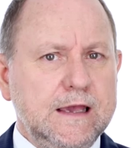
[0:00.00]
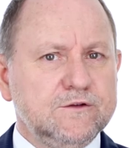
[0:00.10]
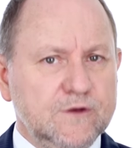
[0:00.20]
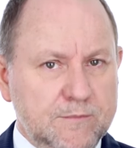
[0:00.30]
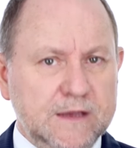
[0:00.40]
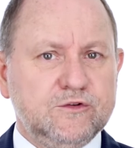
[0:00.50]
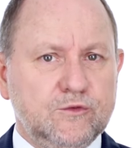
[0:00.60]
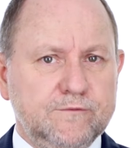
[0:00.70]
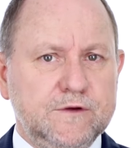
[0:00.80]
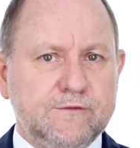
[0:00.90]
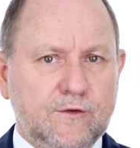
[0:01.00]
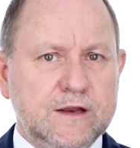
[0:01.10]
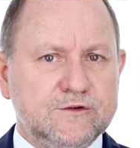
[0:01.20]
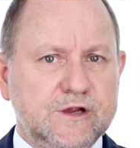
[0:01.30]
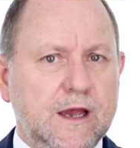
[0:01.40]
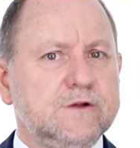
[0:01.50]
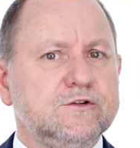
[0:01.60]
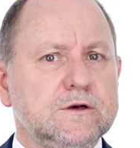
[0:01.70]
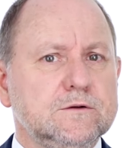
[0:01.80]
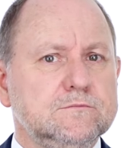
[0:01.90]
is a measure of
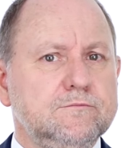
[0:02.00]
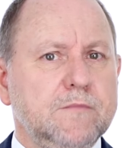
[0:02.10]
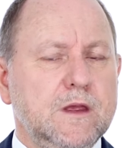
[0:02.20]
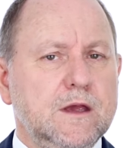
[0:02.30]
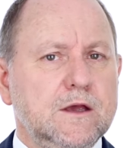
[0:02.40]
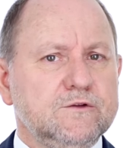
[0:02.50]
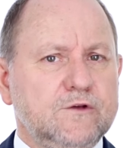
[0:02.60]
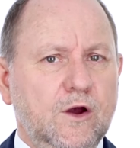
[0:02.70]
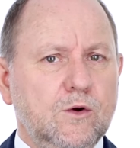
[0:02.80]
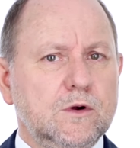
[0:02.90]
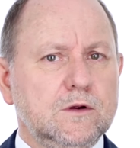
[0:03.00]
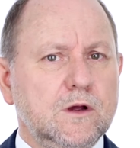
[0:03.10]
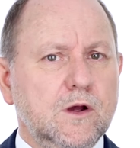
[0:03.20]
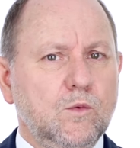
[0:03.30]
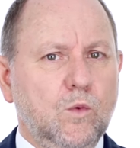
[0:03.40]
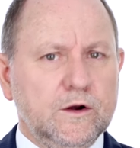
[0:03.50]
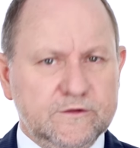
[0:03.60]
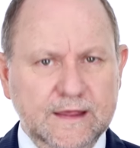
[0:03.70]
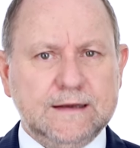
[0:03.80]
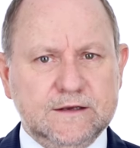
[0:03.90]
differentiation. So what
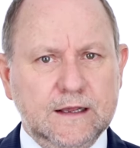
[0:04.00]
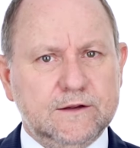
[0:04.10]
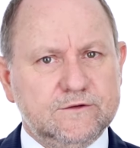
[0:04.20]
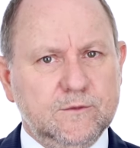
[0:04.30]
does that tell us